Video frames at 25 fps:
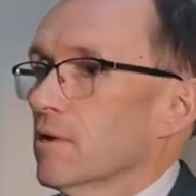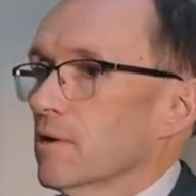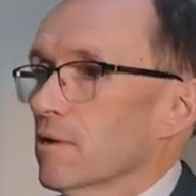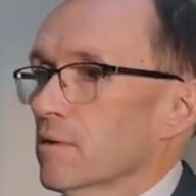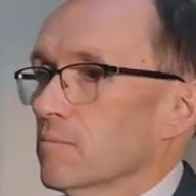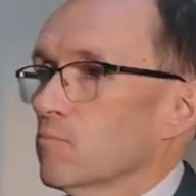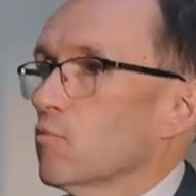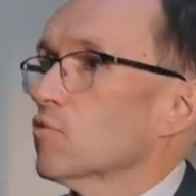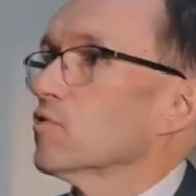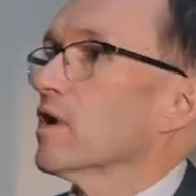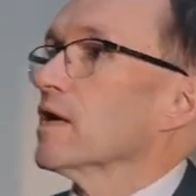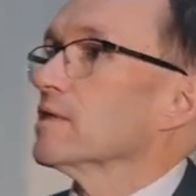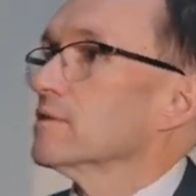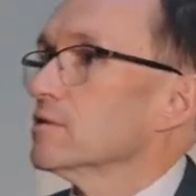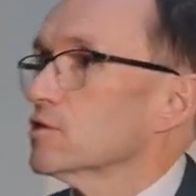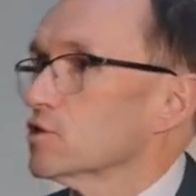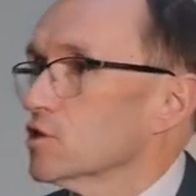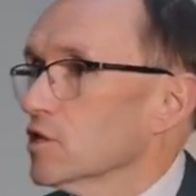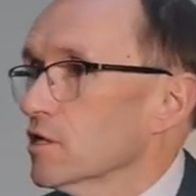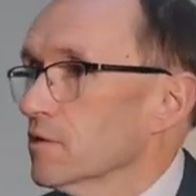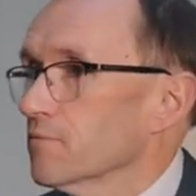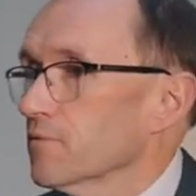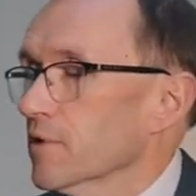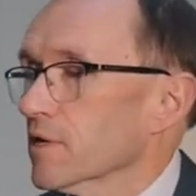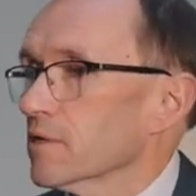more
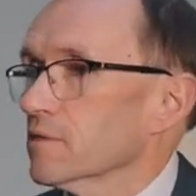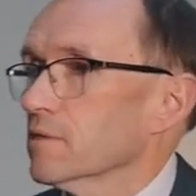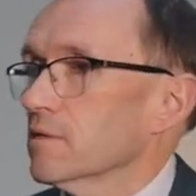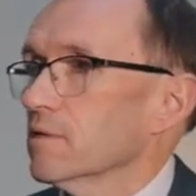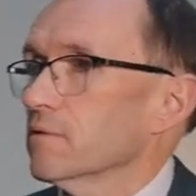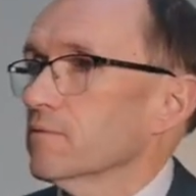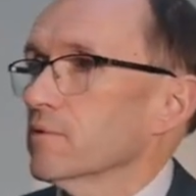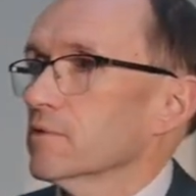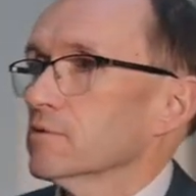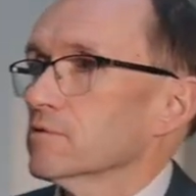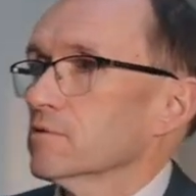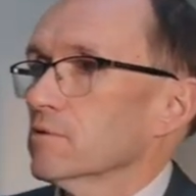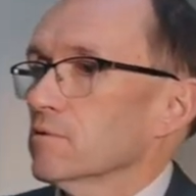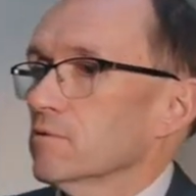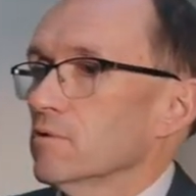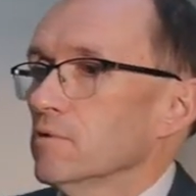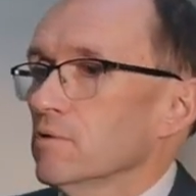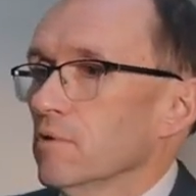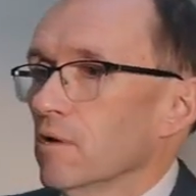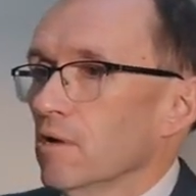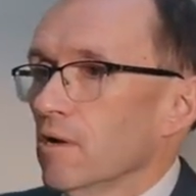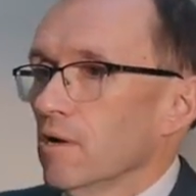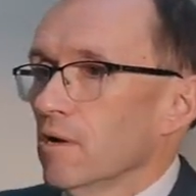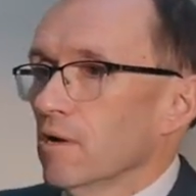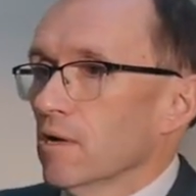energy effective, and so
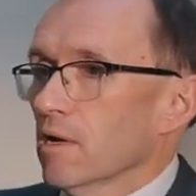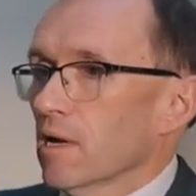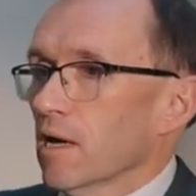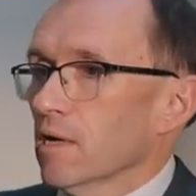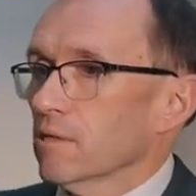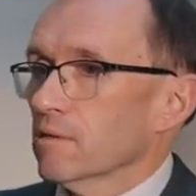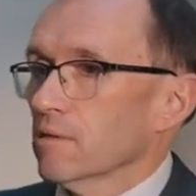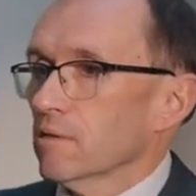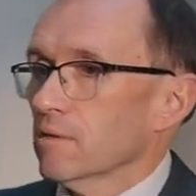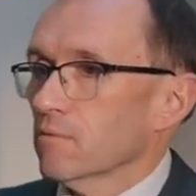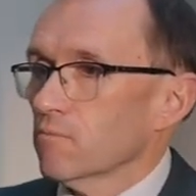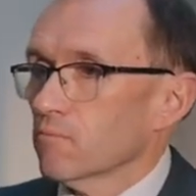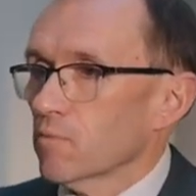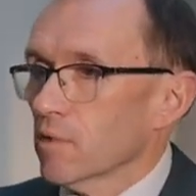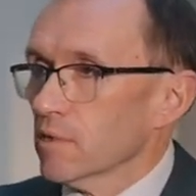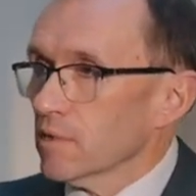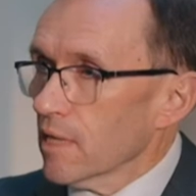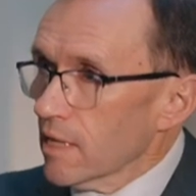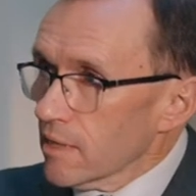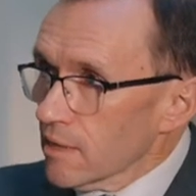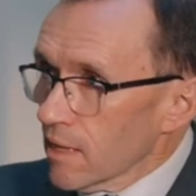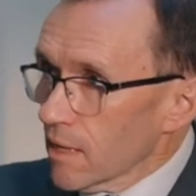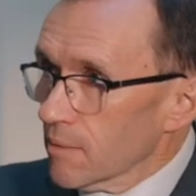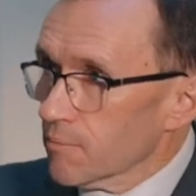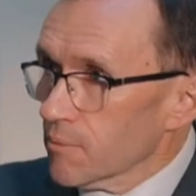on. And when
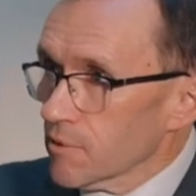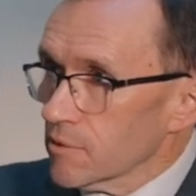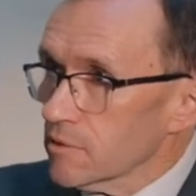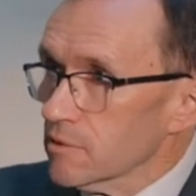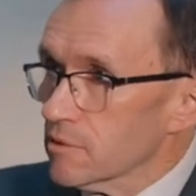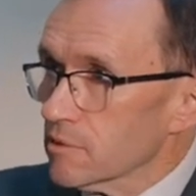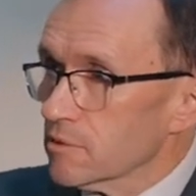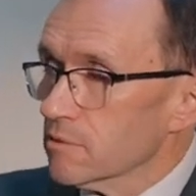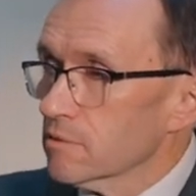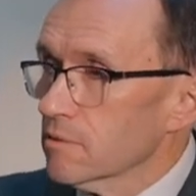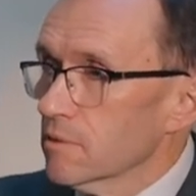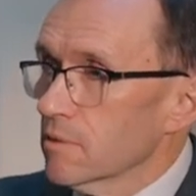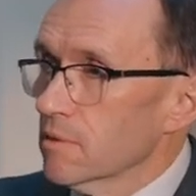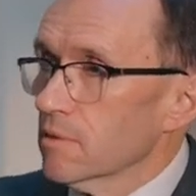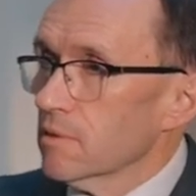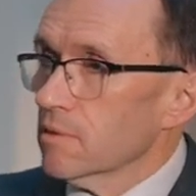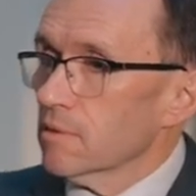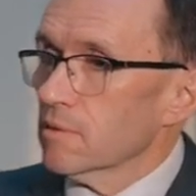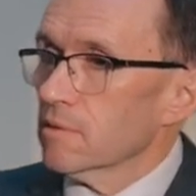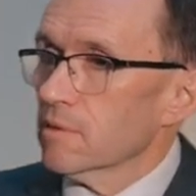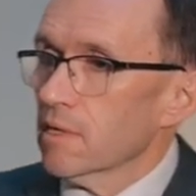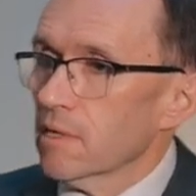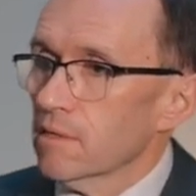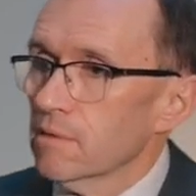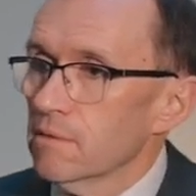that happens,
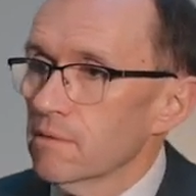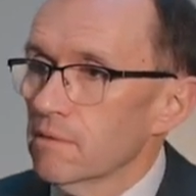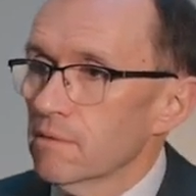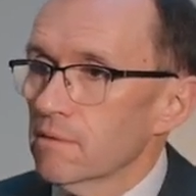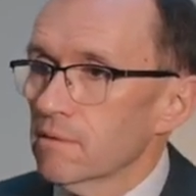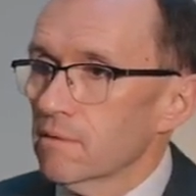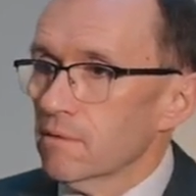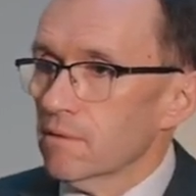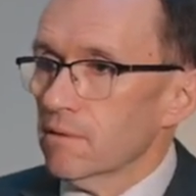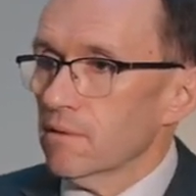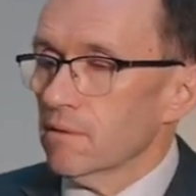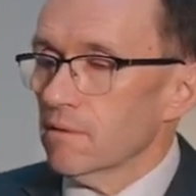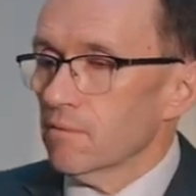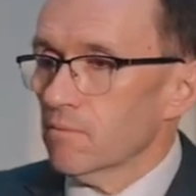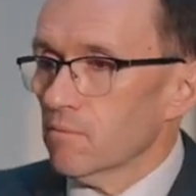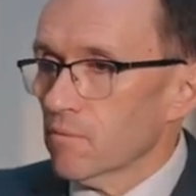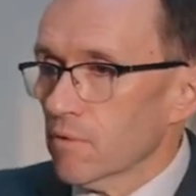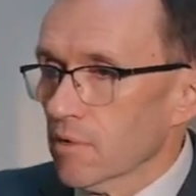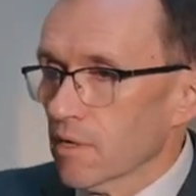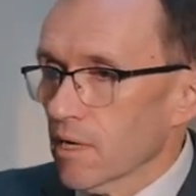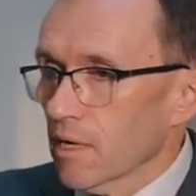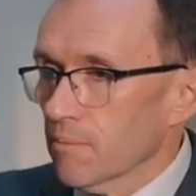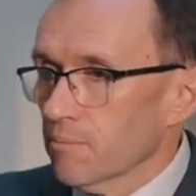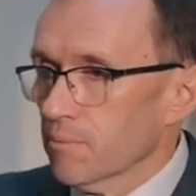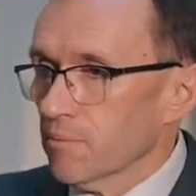then
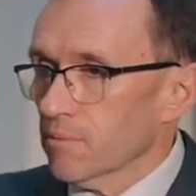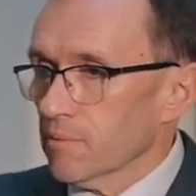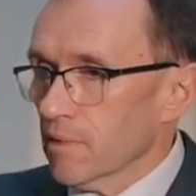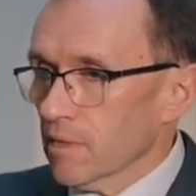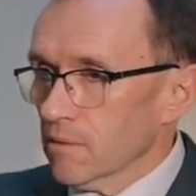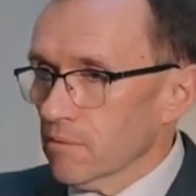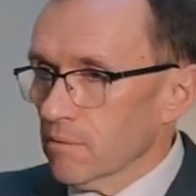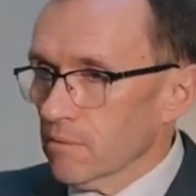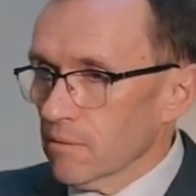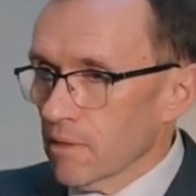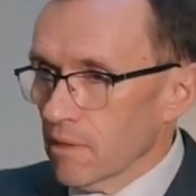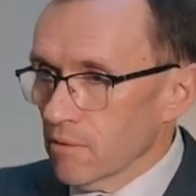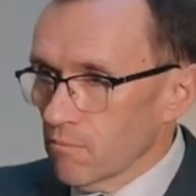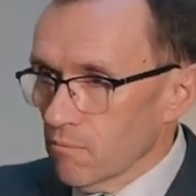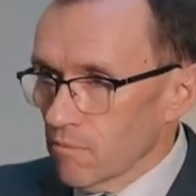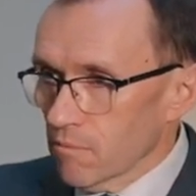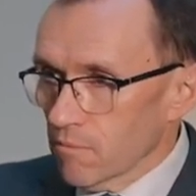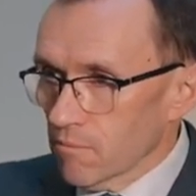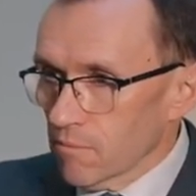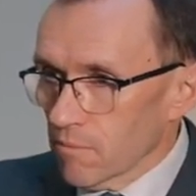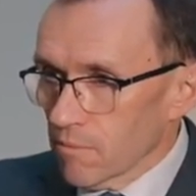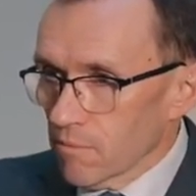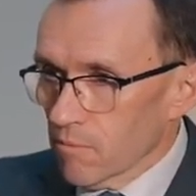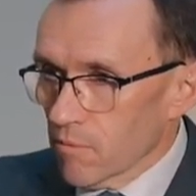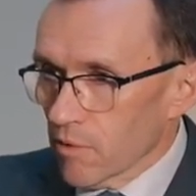what I
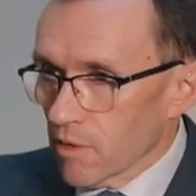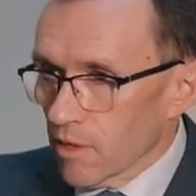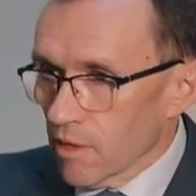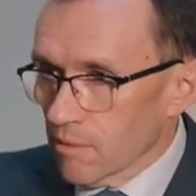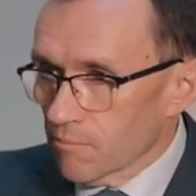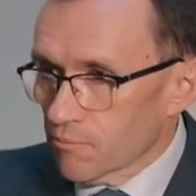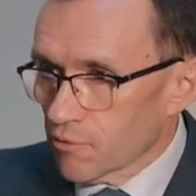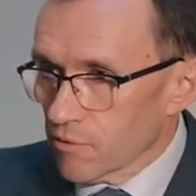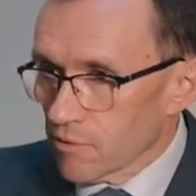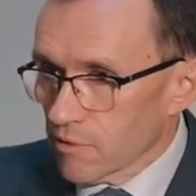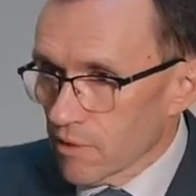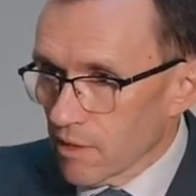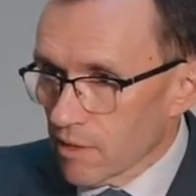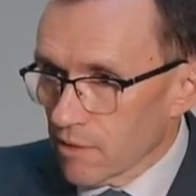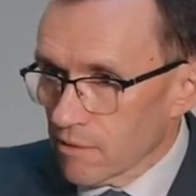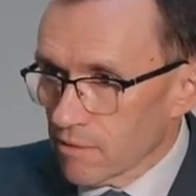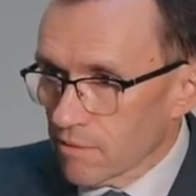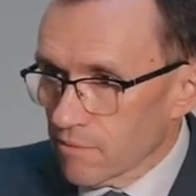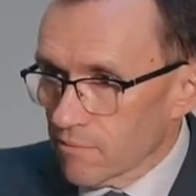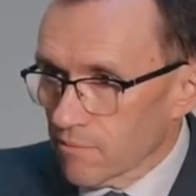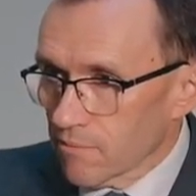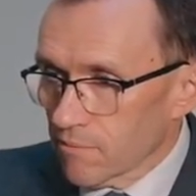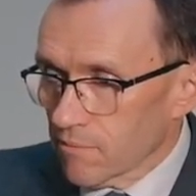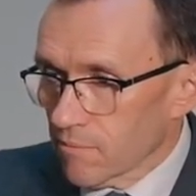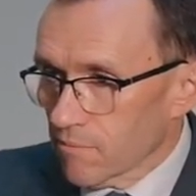
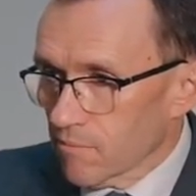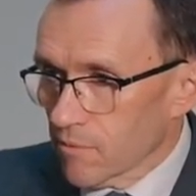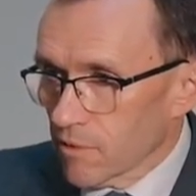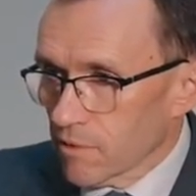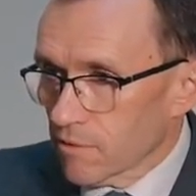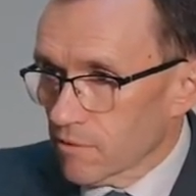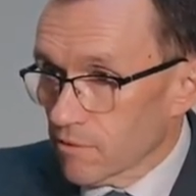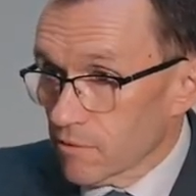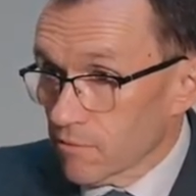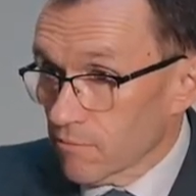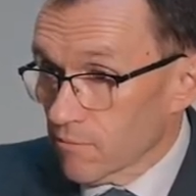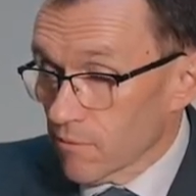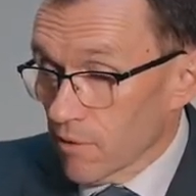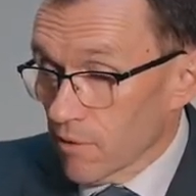predict with a